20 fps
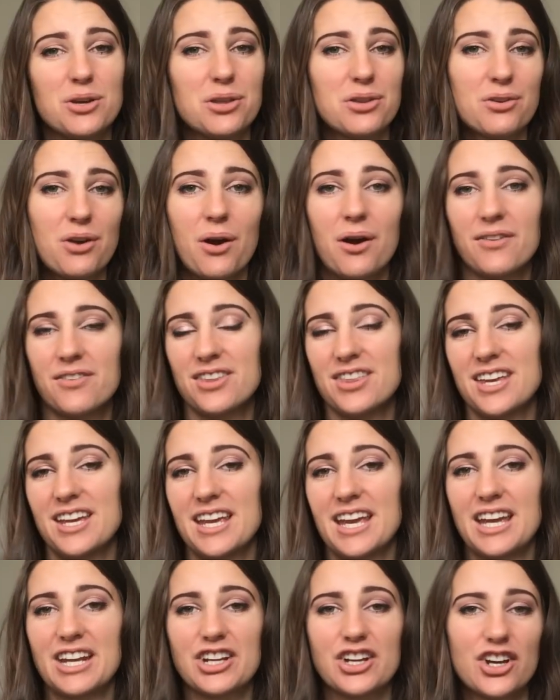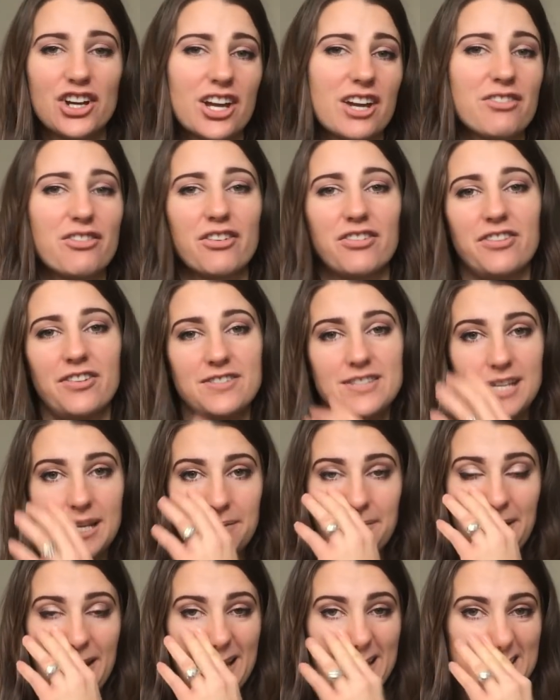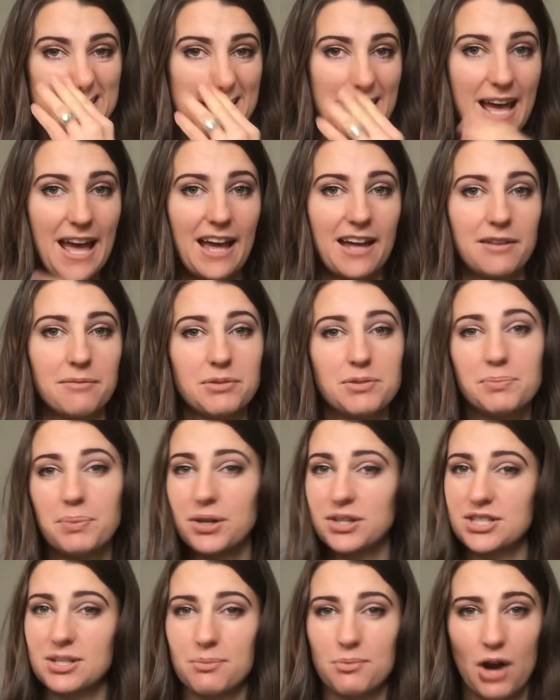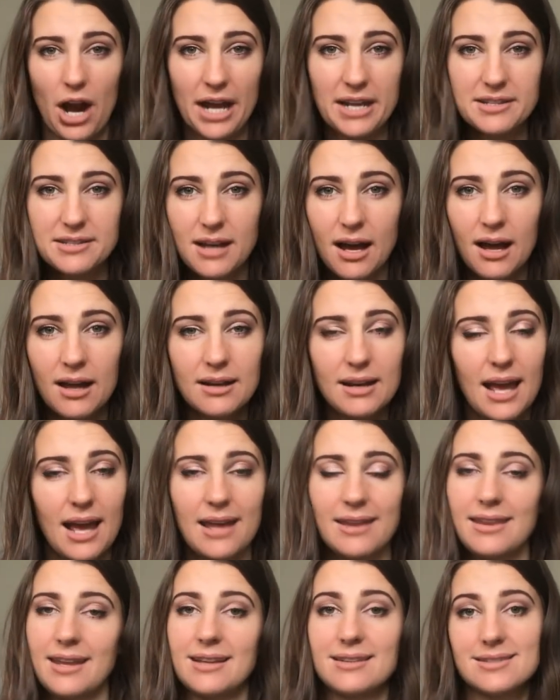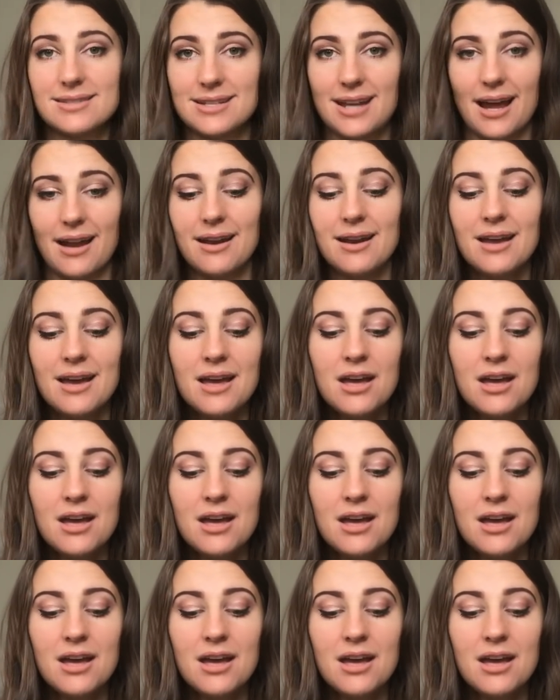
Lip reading: You throw everything in, cook it for 15 minutes, and put some rice on, and it's done.